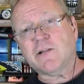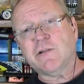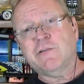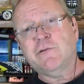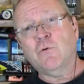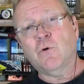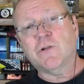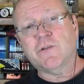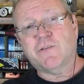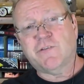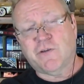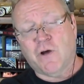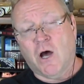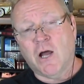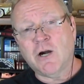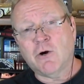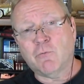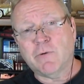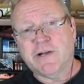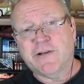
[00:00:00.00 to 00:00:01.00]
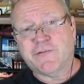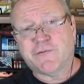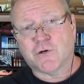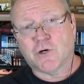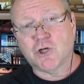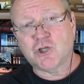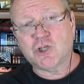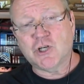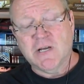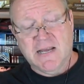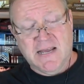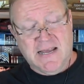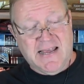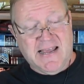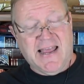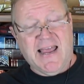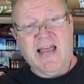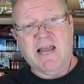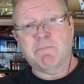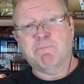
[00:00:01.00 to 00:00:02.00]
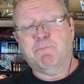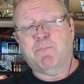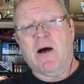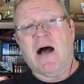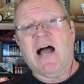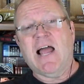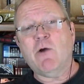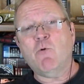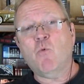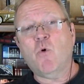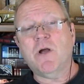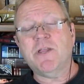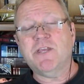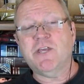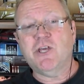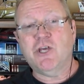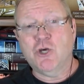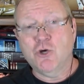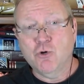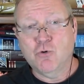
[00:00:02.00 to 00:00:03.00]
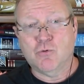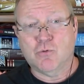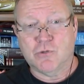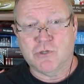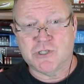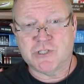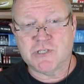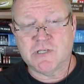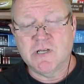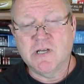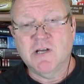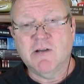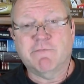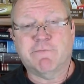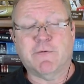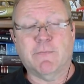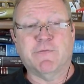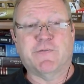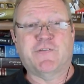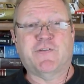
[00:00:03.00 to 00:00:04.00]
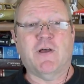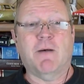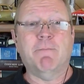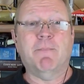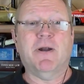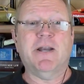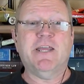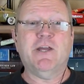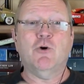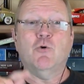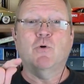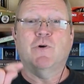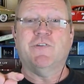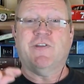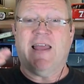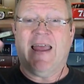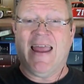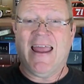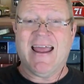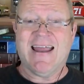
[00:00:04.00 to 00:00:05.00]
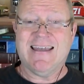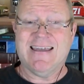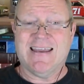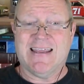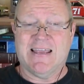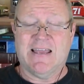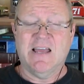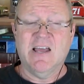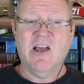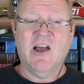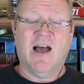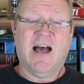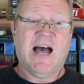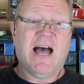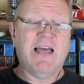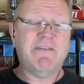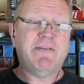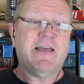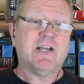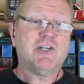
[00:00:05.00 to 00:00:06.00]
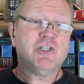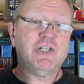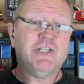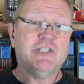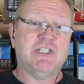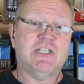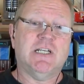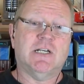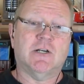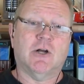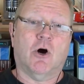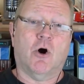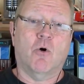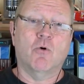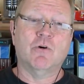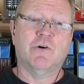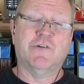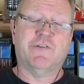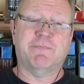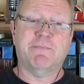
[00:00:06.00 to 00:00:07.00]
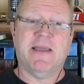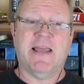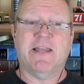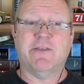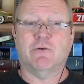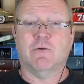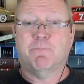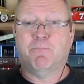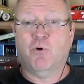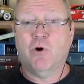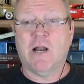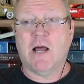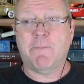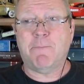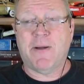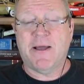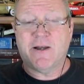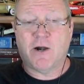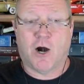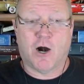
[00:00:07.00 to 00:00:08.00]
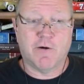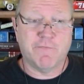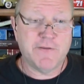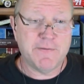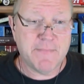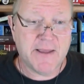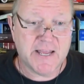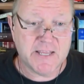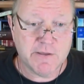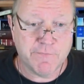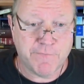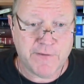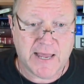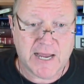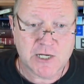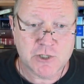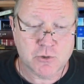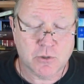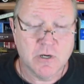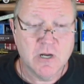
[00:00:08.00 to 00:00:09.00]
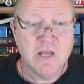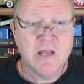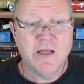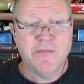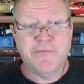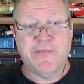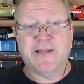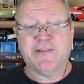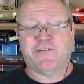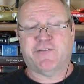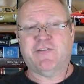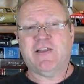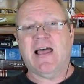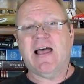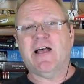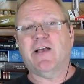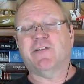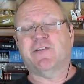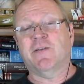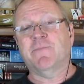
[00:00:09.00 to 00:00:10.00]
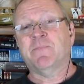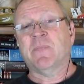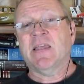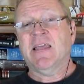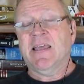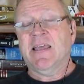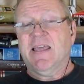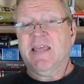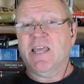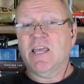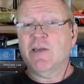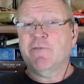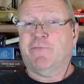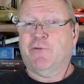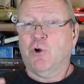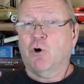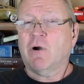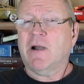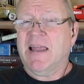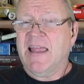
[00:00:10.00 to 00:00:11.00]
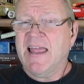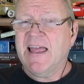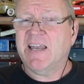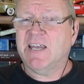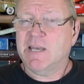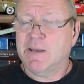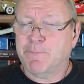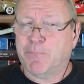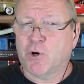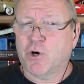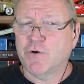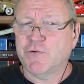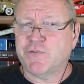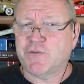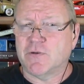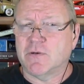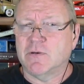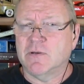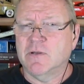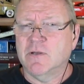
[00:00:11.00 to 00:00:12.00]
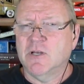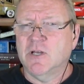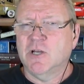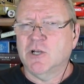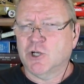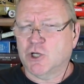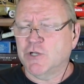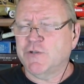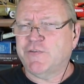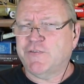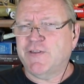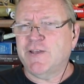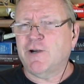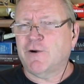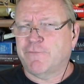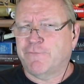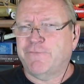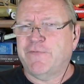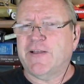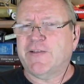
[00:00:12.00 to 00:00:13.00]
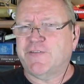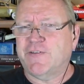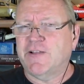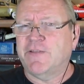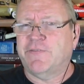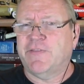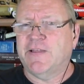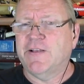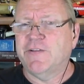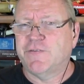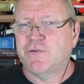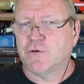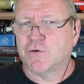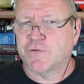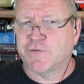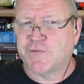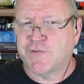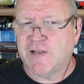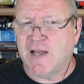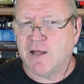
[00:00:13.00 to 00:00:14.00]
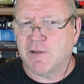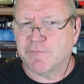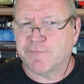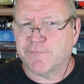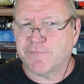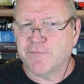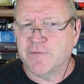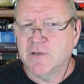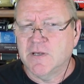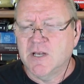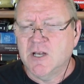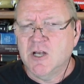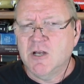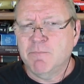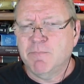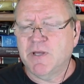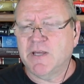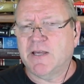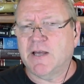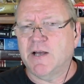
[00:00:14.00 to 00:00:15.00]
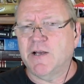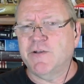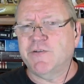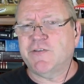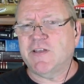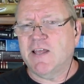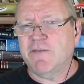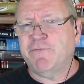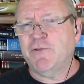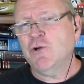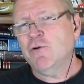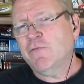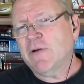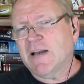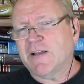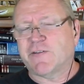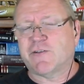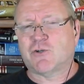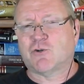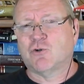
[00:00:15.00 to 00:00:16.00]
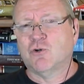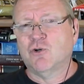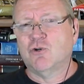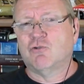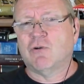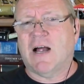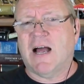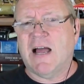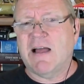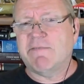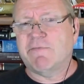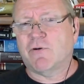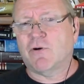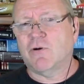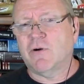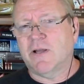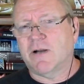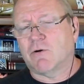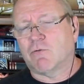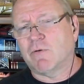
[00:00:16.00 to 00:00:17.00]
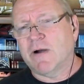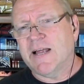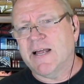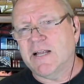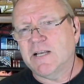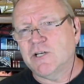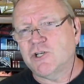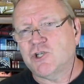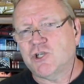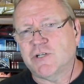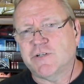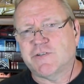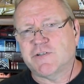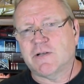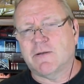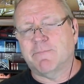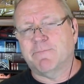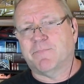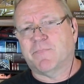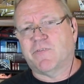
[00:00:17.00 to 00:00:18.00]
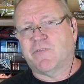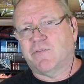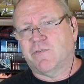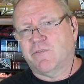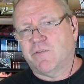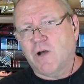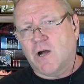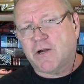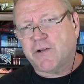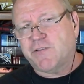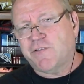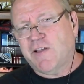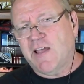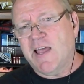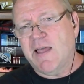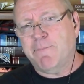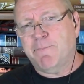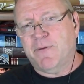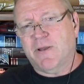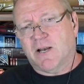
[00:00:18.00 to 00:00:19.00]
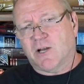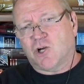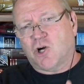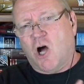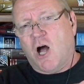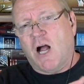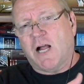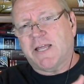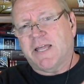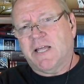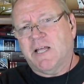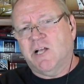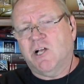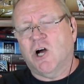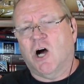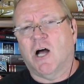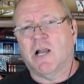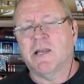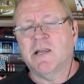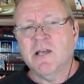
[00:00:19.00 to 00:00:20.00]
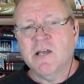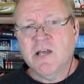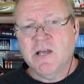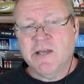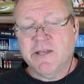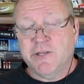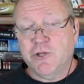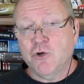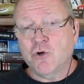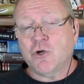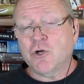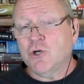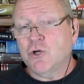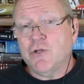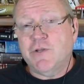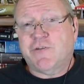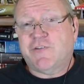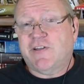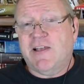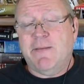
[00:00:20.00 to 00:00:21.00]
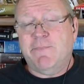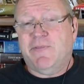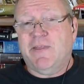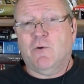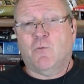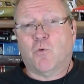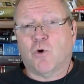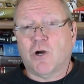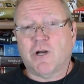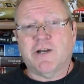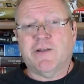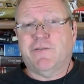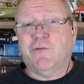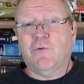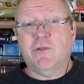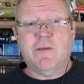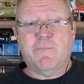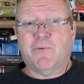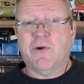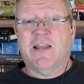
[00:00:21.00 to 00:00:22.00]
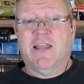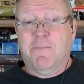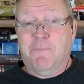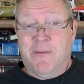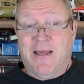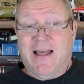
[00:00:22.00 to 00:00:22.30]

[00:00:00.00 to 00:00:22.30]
do a ton of research and buy one used from somebody who is handy. I've actually seen an owner's manual put up by an RV manufacturer that says, if you're a handy person, consider fixing things yourself. Because if you've got a screwdriver and a wrench and some duct tape and a caulking gun, you can do the same thing we're going to do when you bring it